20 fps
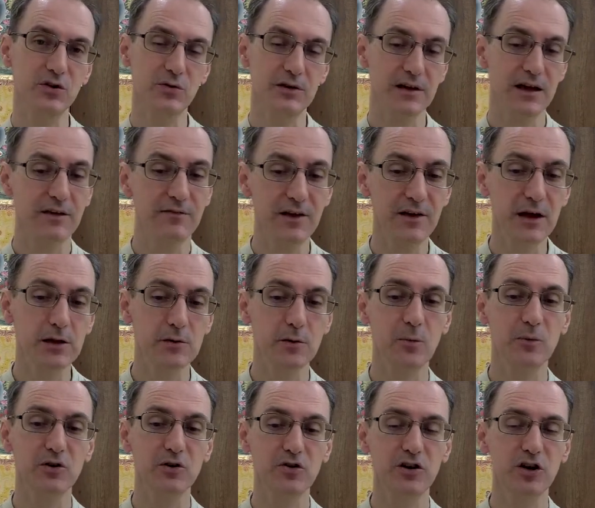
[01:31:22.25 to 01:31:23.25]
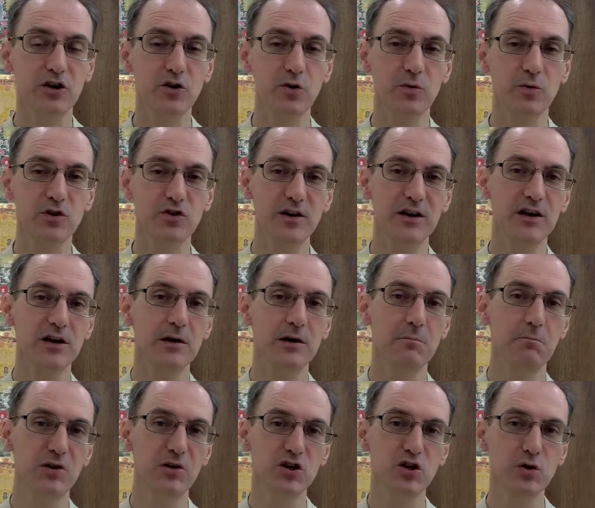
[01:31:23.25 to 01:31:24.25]
And that's what we're trying to do. We're trying to
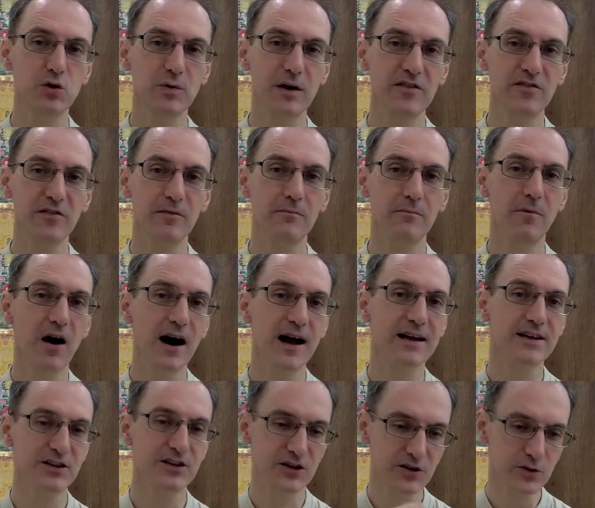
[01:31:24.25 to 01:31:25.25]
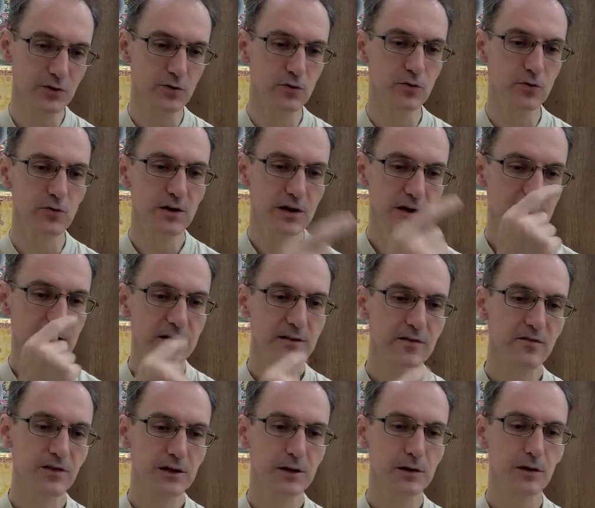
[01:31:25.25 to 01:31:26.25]
habituate the mind to
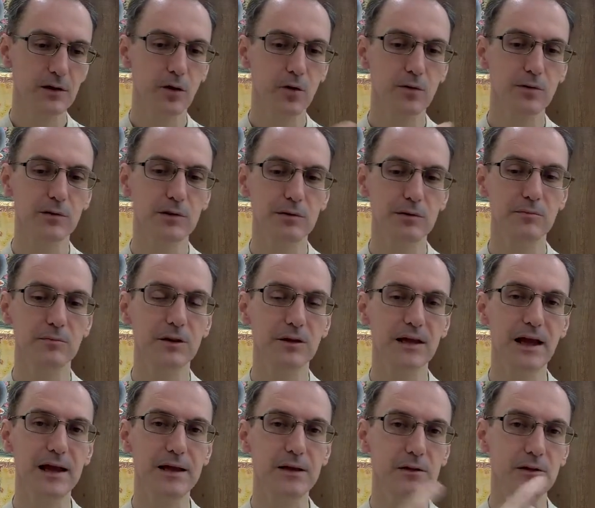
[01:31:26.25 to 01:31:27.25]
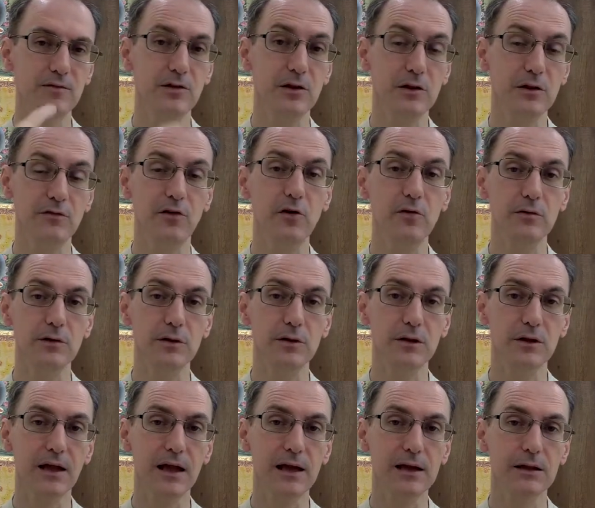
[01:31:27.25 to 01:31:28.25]
these wholesome states and these focused
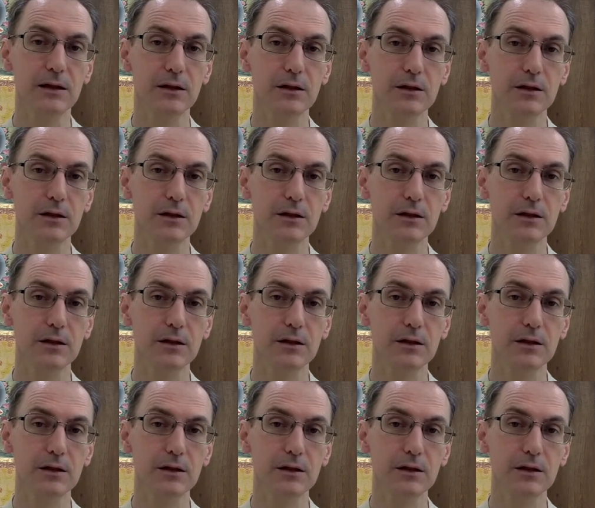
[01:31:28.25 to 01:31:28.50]
states.